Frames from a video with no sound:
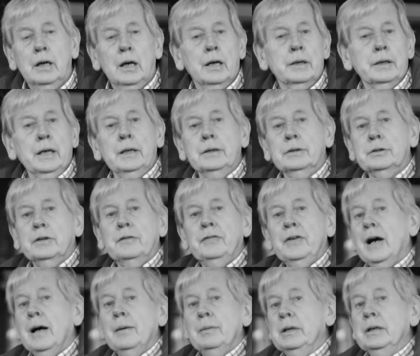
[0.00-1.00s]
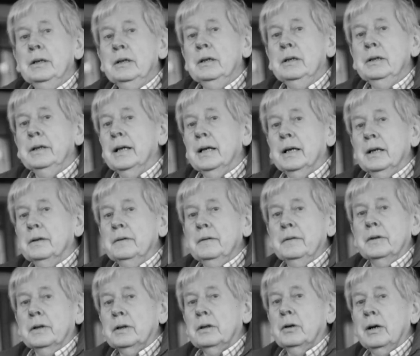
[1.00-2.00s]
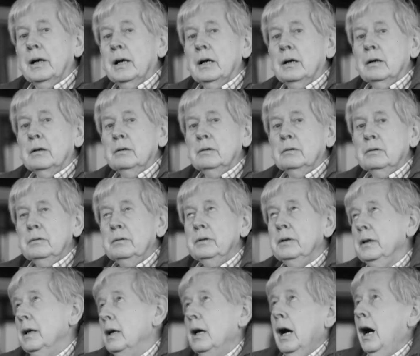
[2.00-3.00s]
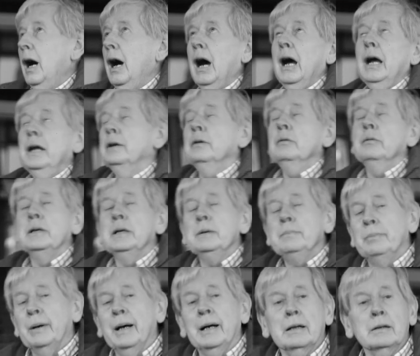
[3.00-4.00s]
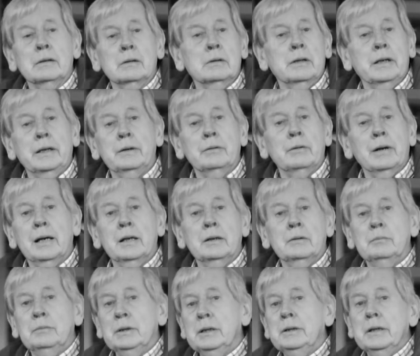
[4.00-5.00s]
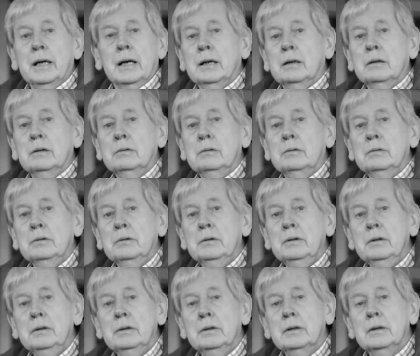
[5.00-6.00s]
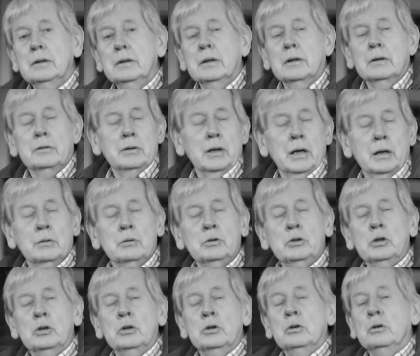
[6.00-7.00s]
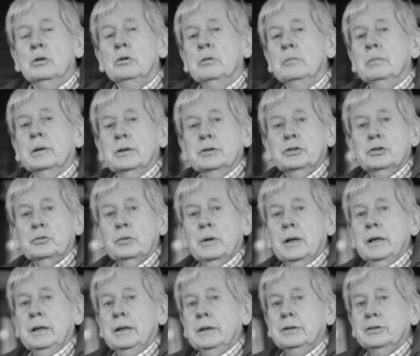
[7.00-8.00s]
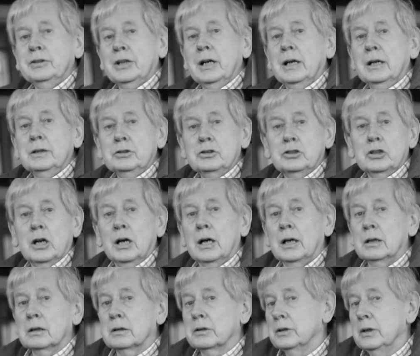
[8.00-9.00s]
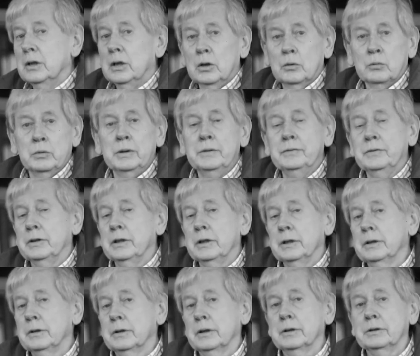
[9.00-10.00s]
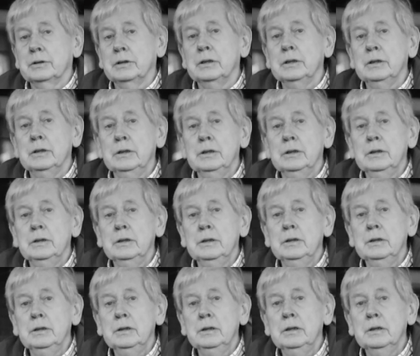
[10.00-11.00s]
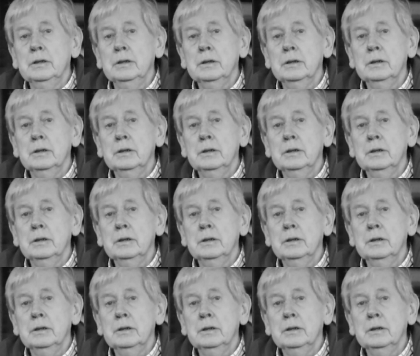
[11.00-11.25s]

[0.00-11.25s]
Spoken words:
Against the famine and the crown, I rebel, they ran me down. Now you must raise our child with dignity.